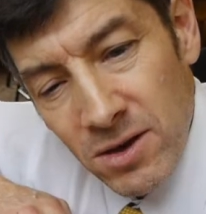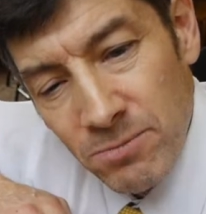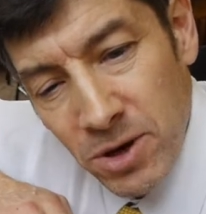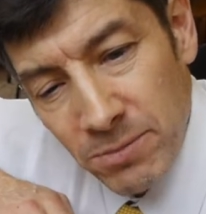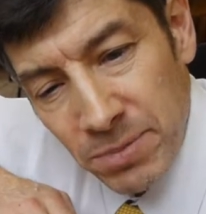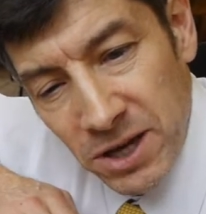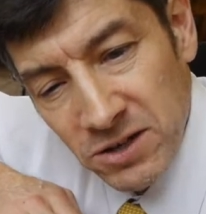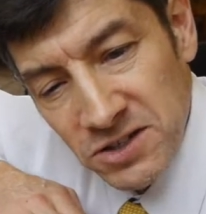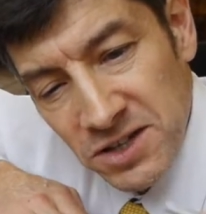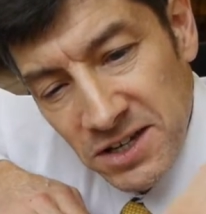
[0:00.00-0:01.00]
But
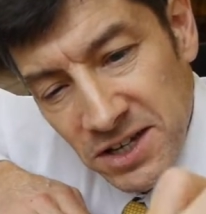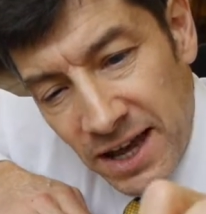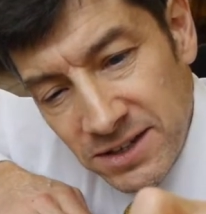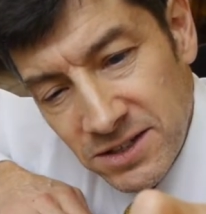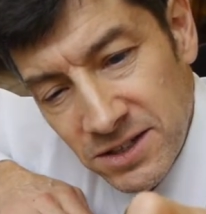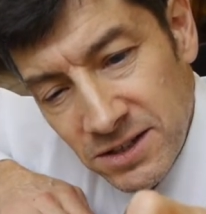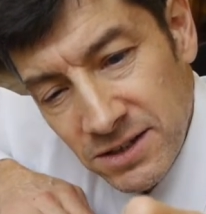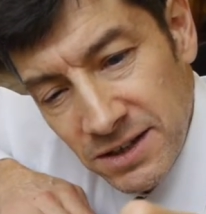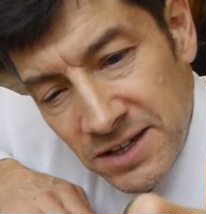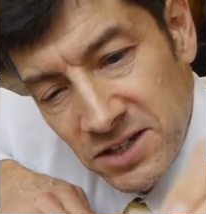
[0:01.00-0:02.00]
because this end
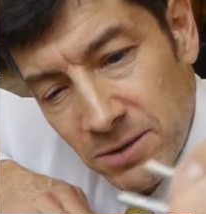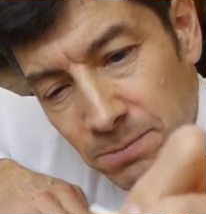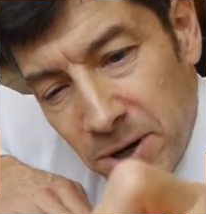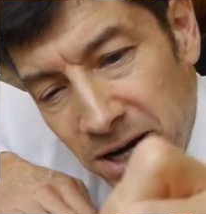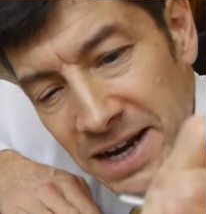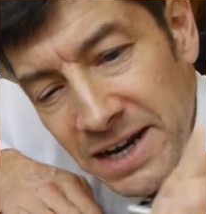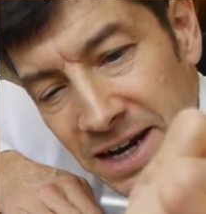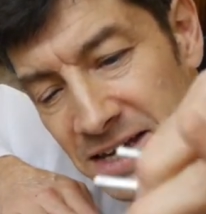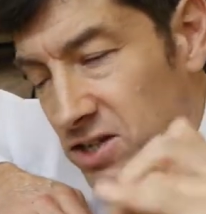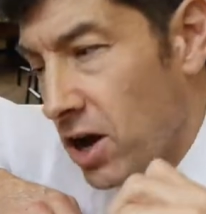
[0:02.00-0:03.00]
is
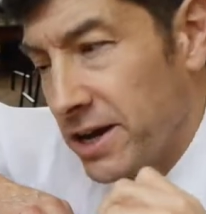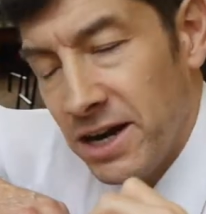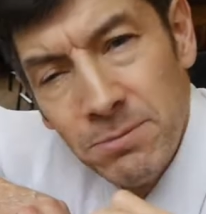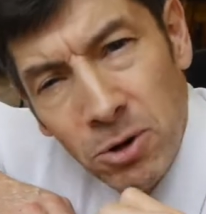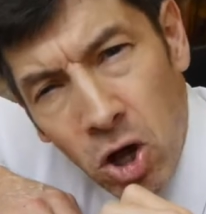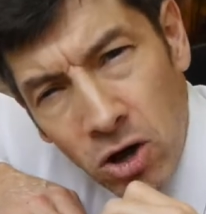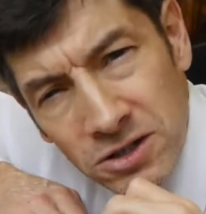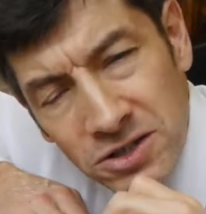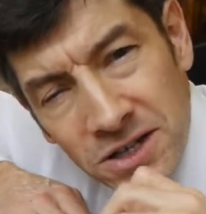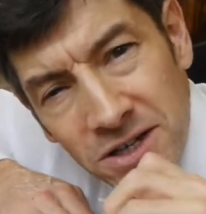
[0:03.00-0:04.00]
completely tightly
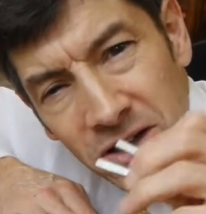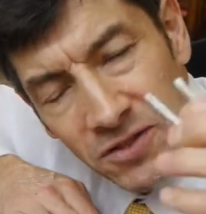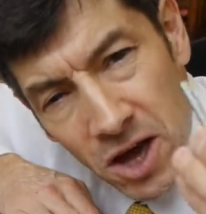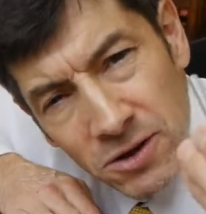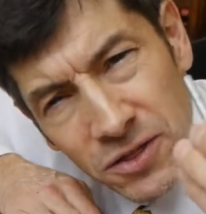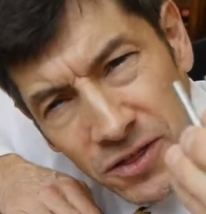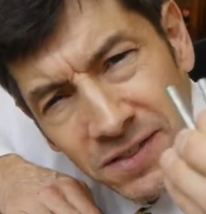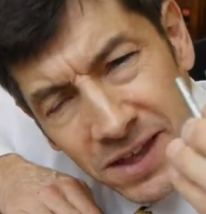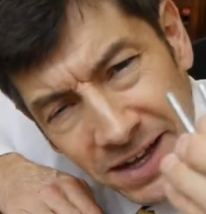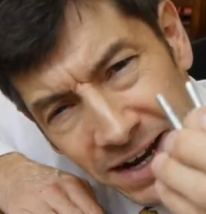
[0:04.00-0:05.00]
blocked, the only
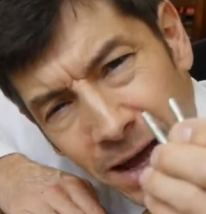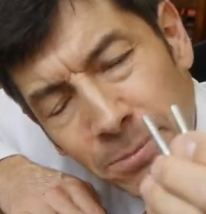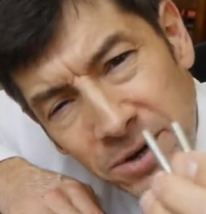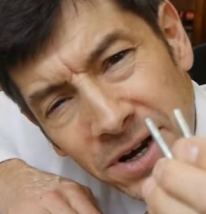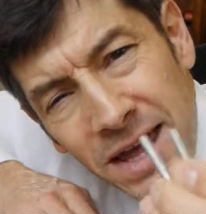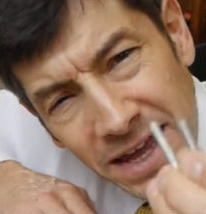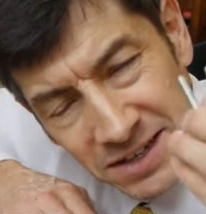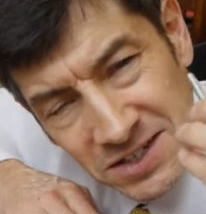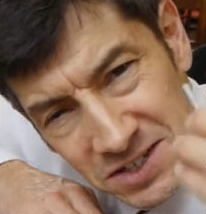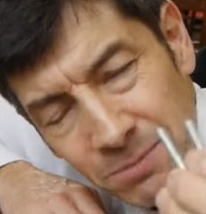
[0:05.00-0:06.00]
thing that can happen
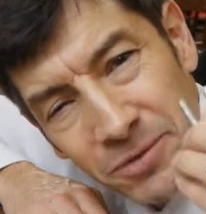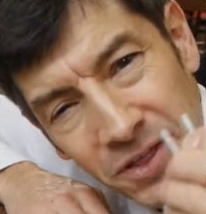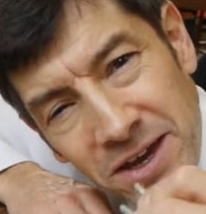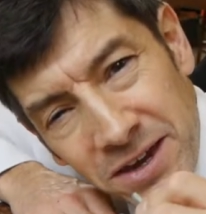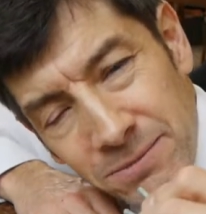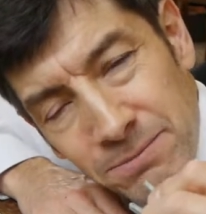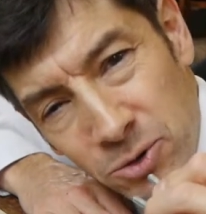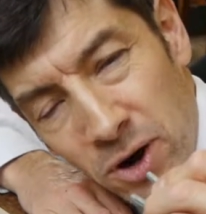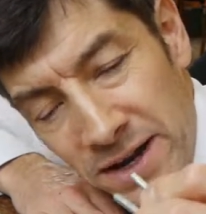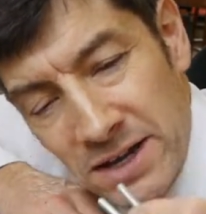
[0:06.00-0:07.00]
is something can
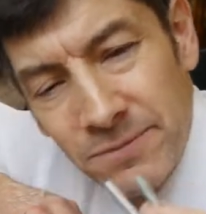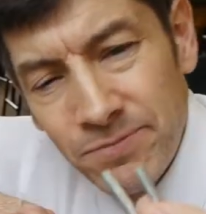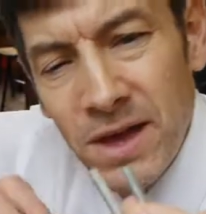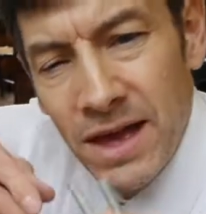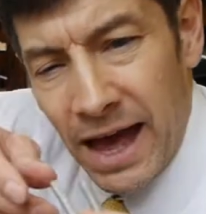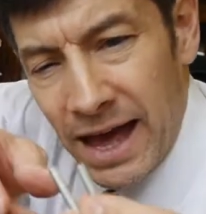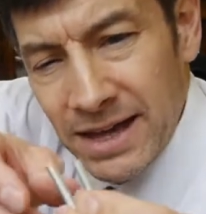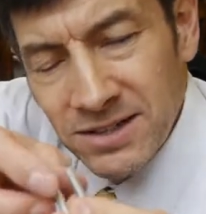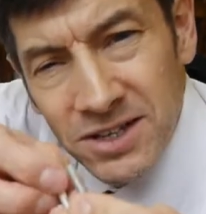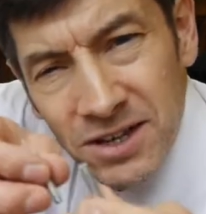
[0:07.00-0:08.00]
break,
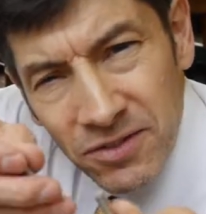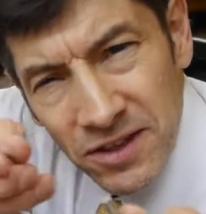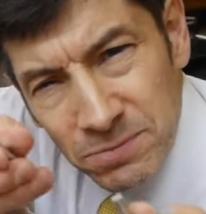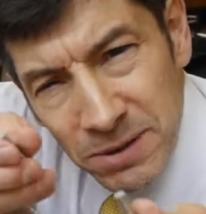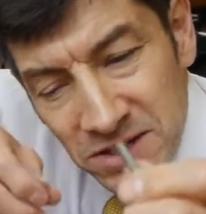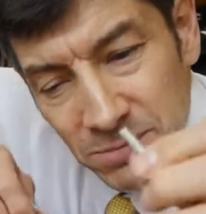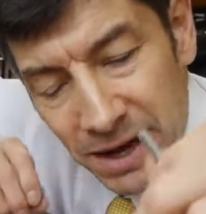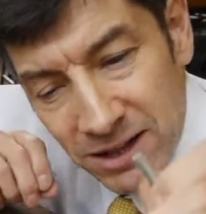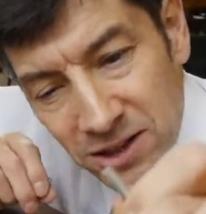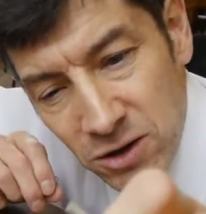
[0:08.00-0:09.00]
and this piece of
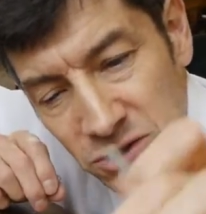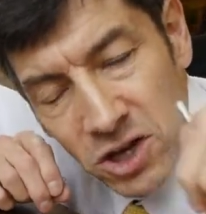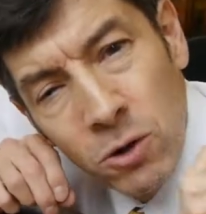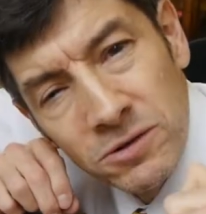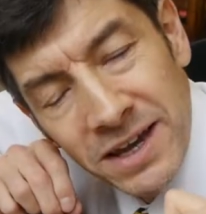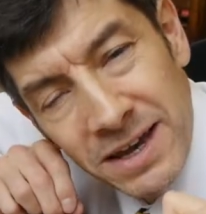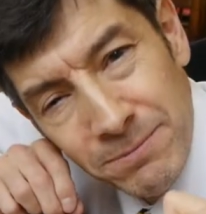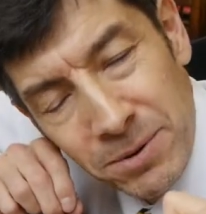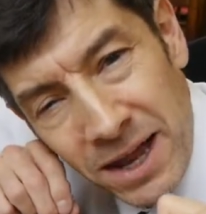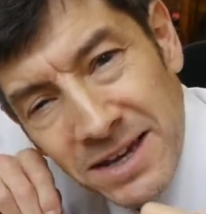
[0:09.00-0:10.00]
metal that was holding it
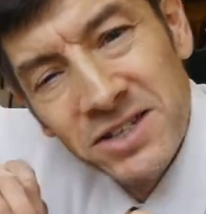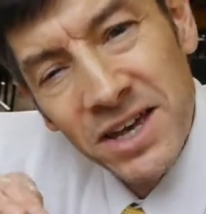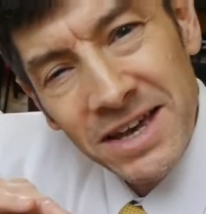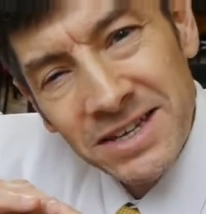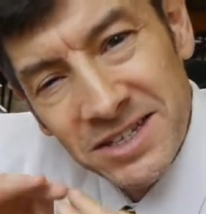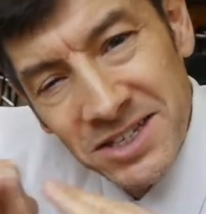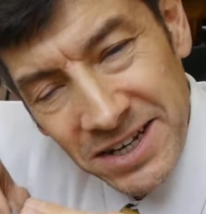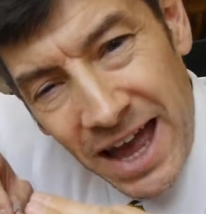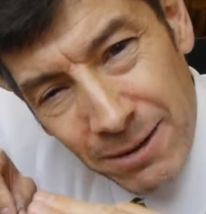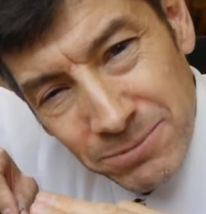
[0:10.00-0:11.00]
in place
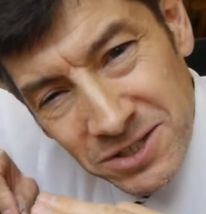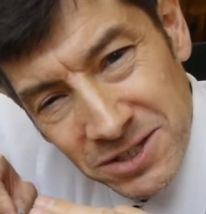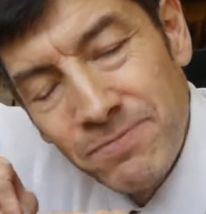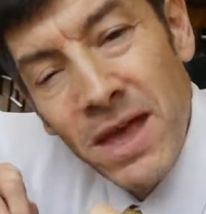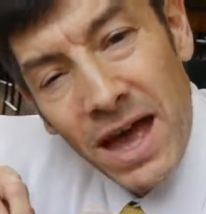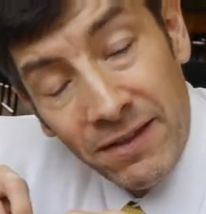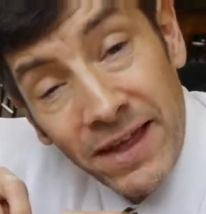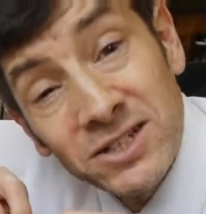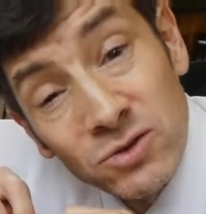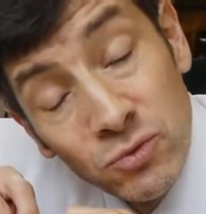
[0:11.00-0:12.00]
snaps. And
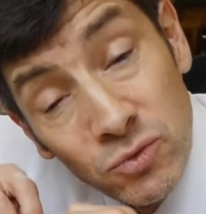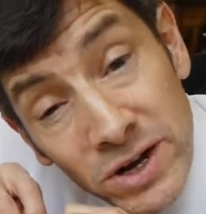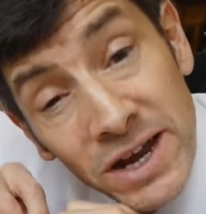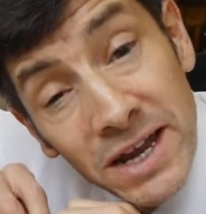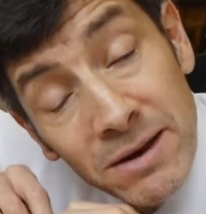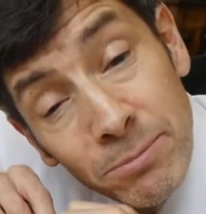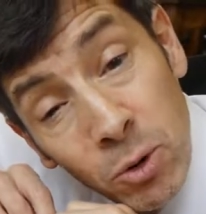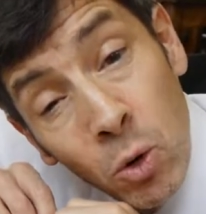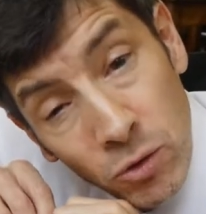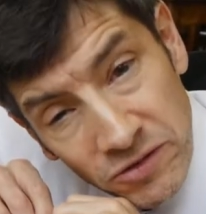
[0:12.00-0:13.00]
that's really
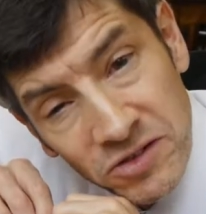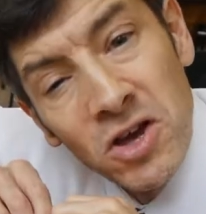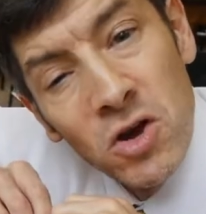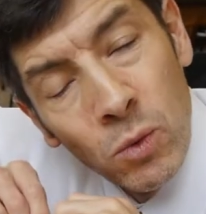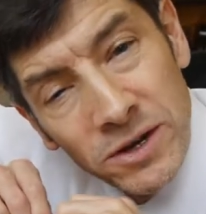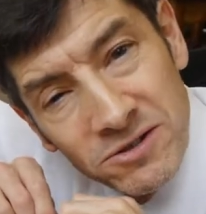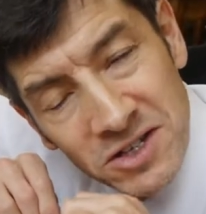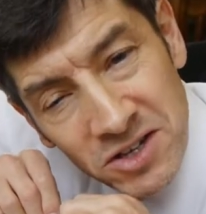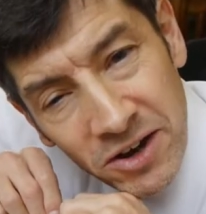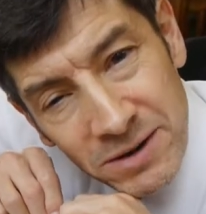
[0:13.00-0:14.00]
important. When you're
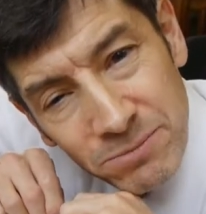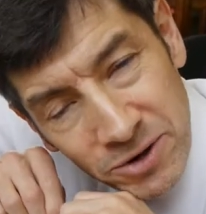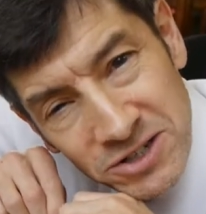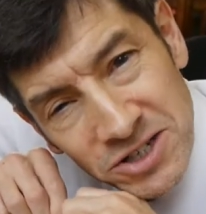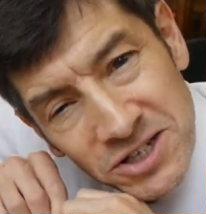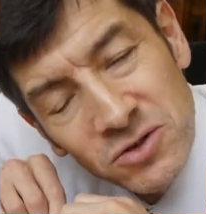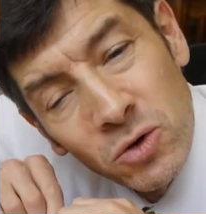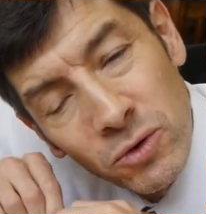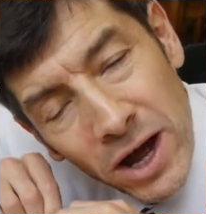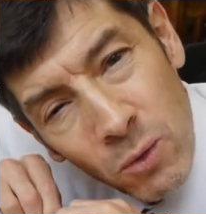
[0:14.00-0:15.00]
designing bridges
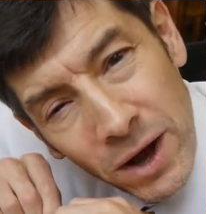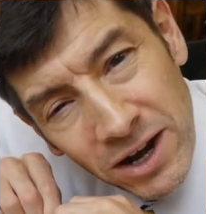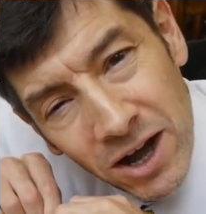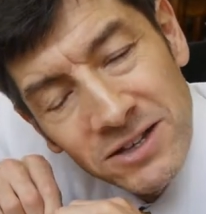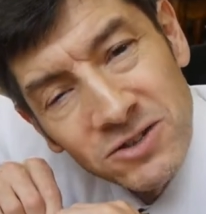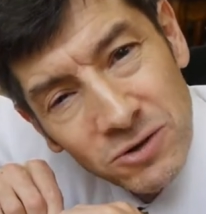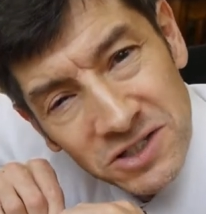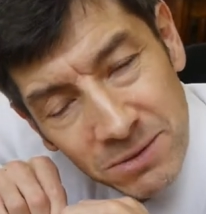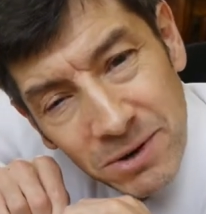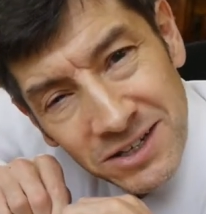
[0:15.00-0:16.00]
or railway lines or
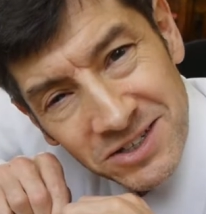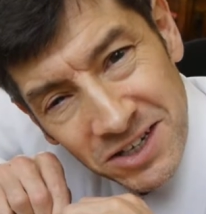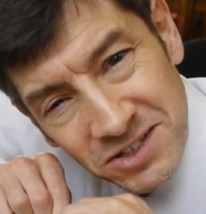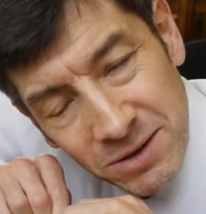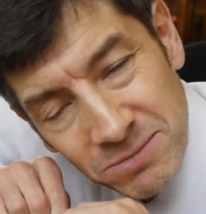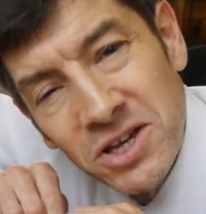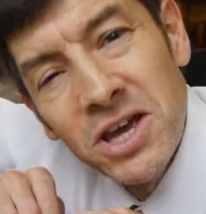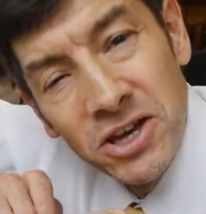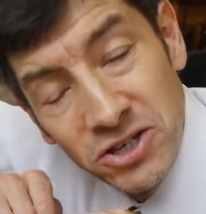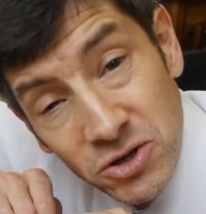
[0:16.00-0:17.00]
similar systems,
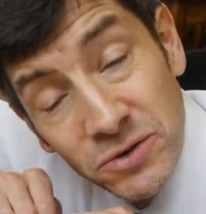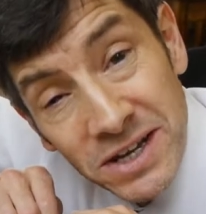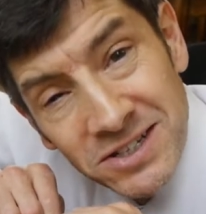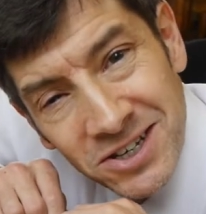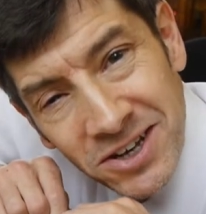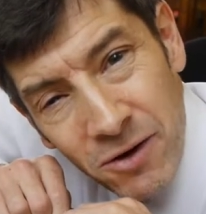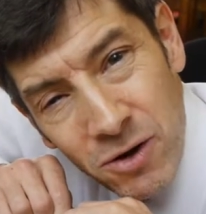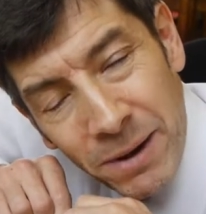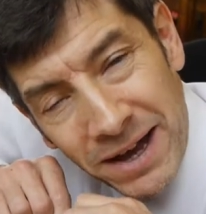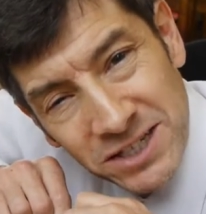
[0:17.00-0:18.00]
you need to
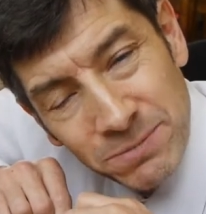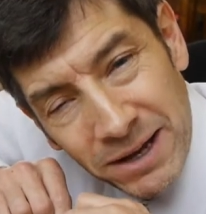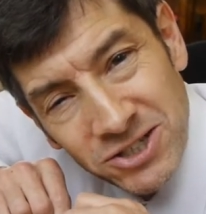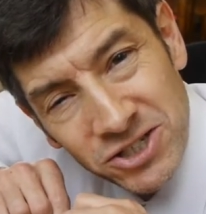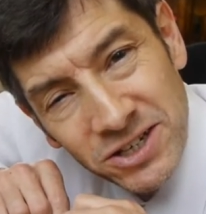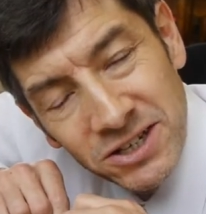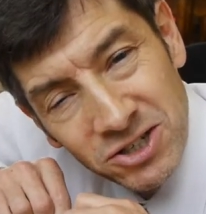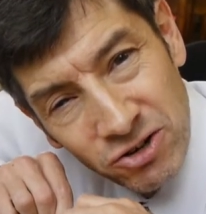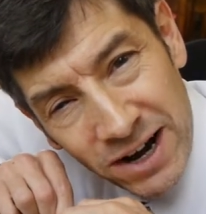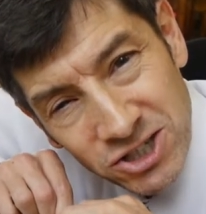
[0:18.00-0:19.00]
know about expansion and
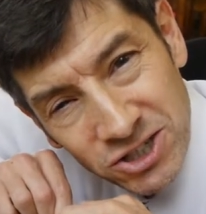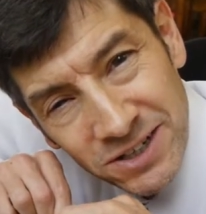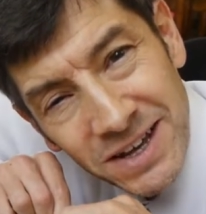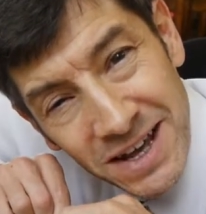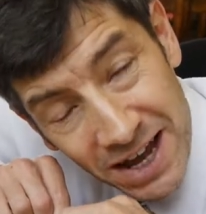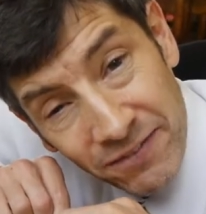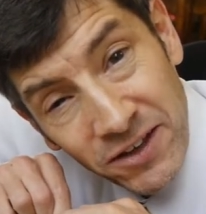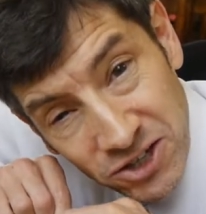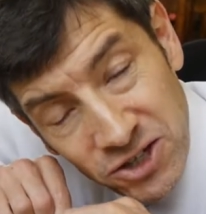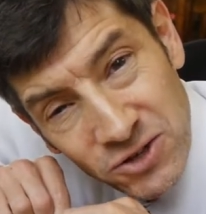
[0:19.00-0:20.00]
contraction and the
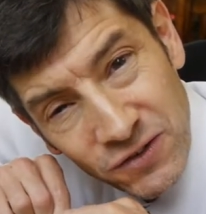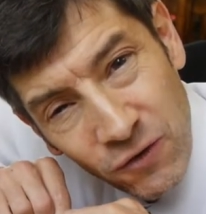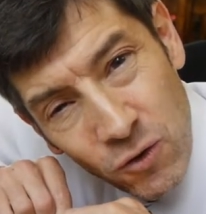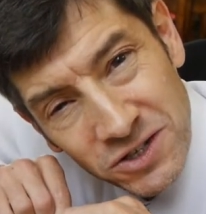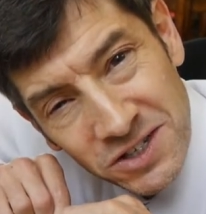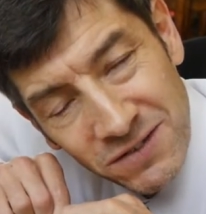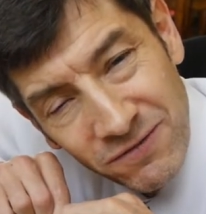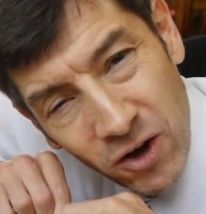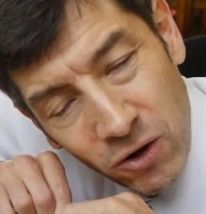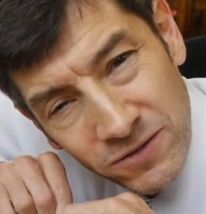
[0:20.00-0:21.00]
huge forces
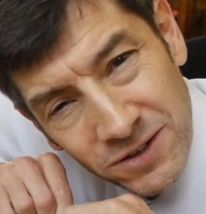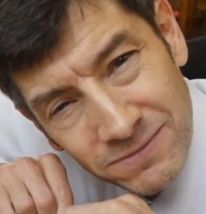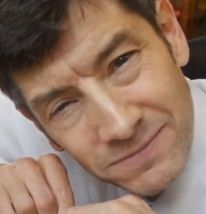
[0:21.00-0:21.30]
involved.